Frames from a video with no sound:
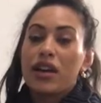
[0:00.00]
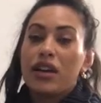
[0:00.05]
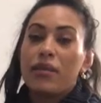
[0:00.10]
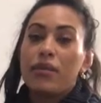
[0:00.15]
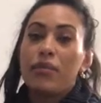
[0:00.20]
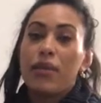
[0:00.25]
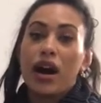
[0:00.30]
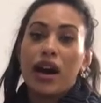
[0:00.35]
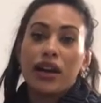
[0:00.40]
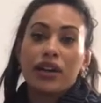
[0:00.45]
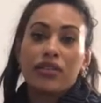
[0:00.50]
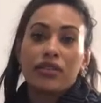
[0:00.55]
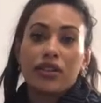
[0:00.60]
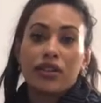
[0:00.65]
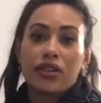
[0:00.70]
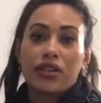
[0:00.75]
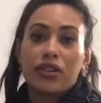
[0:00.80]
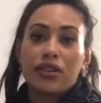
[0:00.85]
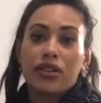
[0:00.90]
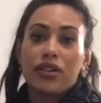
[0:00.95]

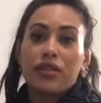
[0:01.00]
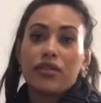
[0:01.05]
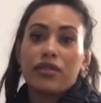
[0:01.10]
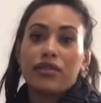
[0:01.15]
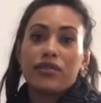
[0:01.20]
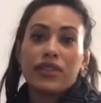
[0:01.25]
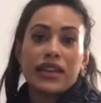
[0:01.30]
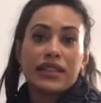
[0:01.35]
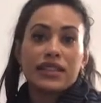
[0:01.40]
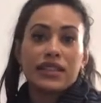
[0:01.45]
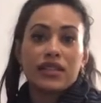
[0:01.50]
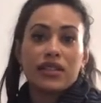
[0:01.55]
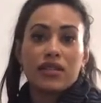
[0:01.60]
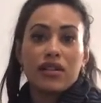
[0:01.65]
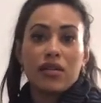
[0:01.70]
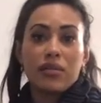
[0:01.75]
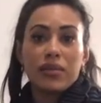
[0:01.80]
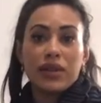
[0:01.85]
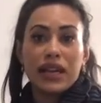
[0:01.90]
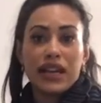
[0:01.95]
microvascular
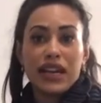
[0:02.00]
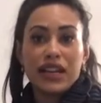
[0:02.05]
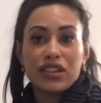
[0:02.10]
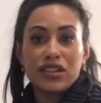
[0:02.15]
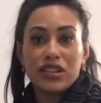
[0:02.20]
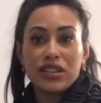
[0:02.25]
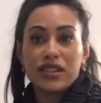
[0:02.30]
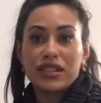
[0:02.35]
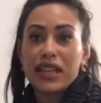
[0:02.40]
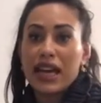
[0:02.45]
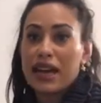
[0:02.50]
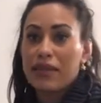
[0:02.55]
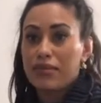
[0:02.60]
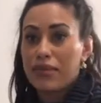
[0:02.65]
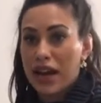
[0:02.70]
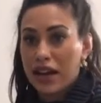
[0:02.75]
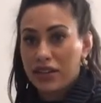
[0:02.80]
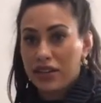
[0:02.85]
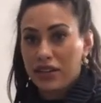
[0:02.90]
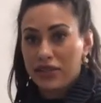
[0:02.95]
complications and
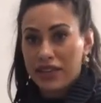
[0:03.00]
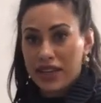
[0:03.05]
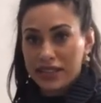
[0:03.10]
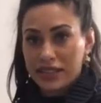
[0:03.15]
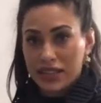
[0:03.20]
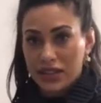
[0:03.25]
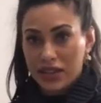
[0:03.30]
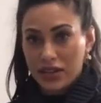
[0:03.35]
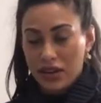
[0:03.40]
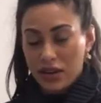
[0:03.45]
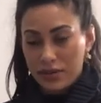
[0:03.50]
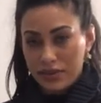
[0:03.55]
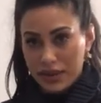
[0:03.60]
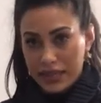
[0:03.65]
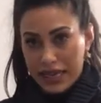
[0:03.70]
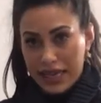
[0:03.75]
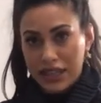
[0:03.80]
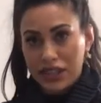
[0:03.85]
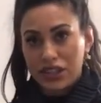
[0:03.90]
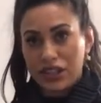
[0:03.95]
macrovascular
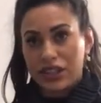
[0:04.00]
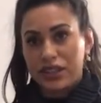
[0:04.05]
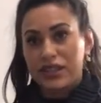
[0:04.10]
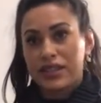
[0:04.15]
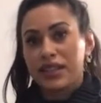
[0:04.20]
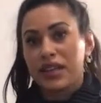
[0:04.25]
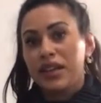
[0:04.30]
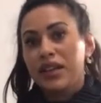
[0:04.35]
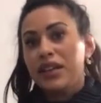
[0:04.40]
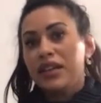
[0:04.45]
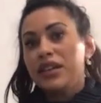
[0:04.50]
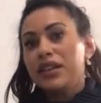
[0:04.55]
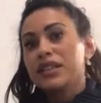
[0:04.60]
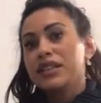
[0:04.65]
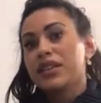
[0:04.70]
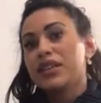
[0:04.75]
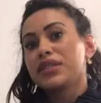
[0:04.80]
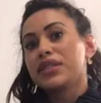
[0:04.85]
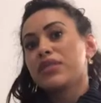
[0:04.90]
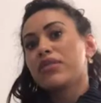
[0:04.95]
complications.
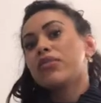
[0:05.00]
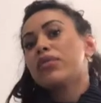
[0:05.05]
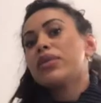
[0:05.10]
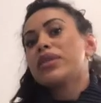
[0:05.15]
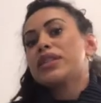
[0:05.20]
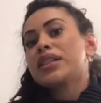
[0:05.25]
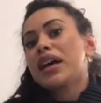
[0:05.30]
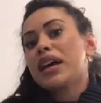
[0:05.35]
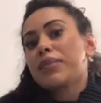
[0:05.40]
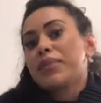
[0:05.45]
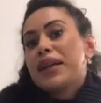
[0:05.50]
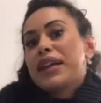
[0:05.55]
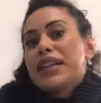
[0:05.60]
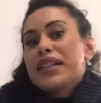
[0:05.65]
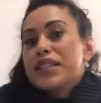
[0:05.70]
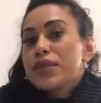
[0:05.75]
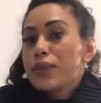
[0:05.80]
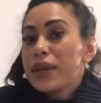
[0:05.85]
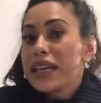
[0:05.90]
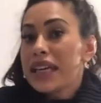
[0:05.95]
So someone with
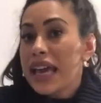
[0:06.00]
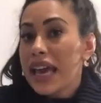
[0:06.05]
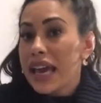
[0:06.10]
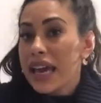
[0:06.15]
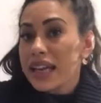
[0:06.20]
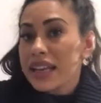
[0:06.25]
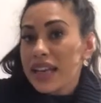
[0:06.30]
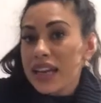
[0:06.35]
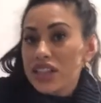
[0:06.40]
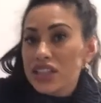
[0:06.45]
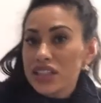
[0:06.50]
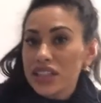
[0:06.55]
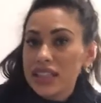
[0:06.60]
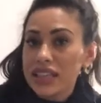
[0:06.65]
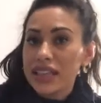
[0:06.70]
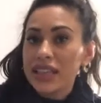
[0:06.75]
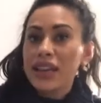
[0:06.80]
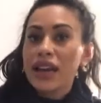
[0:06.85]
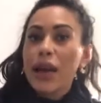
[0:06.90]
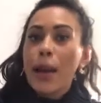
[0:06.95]
diabetes, we can
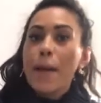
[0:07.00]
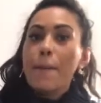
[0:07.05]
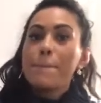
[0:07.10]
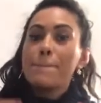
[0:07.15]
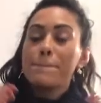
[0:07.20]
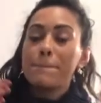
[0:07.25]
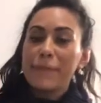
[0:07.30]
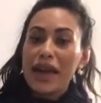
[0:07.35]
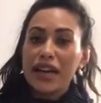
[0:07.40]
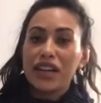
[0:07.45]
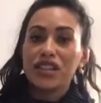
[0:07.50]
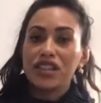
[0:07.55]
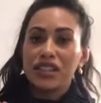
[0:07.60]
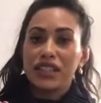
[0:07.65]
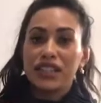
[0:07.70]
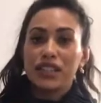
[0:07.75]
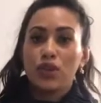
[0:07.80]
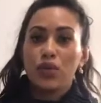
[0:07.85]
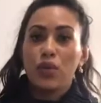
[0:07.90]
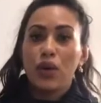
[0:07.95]
actually manage
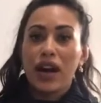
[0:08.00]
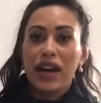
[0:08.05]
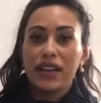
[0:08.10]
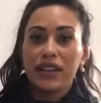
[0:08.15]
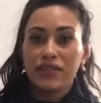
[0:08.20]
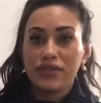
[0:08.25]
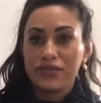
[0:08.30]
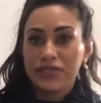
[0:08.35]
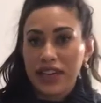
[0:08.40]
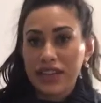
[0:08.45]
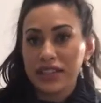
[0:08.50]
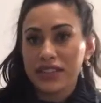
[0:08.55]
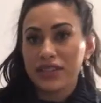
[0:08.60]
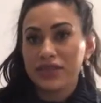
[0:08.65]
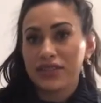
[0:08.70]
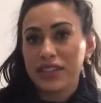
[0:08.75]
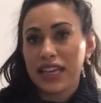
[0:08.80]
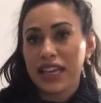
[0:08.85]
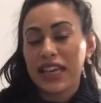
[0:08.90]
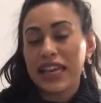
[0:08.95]
this quite
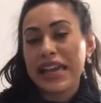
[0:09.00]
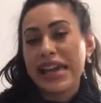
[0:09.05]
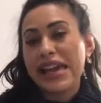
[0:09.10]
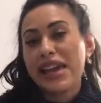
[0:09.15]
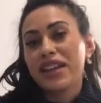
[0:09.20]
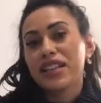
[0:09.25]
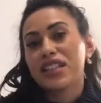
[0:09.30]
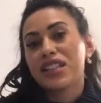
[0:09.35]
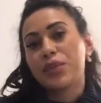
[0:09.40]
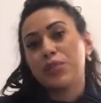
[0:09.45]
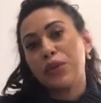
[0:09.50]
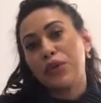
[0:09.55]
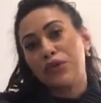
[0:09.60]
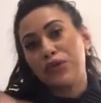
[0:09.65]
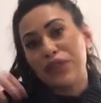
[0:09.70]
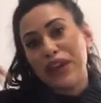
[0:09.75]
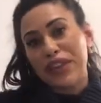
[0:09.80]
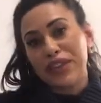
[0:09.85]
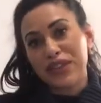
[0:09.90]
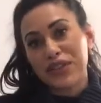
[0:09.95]
effectively to
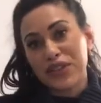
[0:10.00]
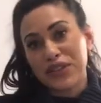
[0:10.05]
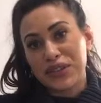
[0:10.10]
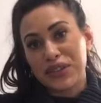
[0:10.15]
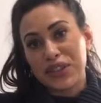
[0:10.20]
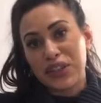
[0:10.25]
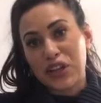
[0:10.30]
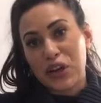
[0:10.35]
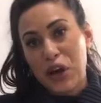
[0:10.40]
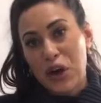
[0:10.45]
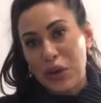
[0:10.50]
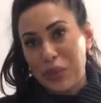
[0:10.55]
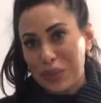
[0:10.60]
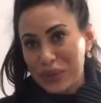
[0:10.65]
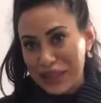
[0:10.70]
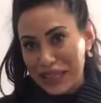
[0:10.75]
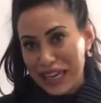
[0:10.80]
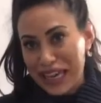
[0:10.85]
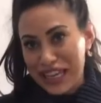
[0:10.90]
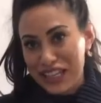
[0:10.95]
prevent those
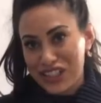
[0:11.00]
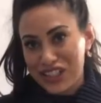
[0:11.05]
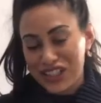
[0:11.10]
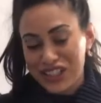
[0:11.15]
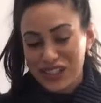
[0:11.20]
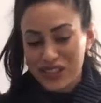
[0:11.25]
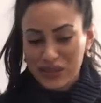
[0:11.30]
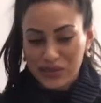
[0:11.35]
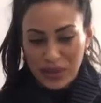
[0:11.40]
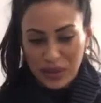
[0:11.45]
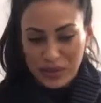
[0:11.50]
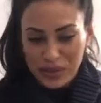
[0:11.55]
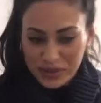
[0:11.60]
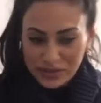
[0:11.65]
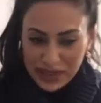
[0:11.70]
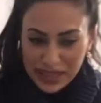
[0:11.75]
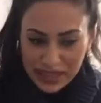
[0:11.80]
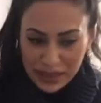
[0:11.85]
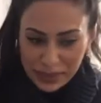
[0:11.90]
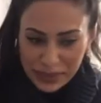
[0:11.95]
complications from
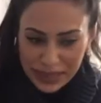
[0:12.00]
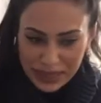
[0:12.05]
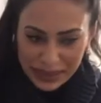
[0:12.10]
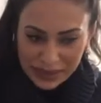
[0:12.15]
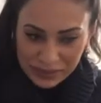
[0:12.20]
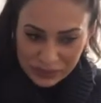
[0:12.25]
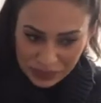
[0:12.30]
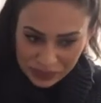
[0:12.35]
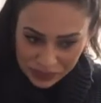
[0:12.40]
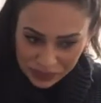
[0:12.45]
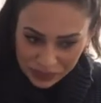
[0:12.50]
developing.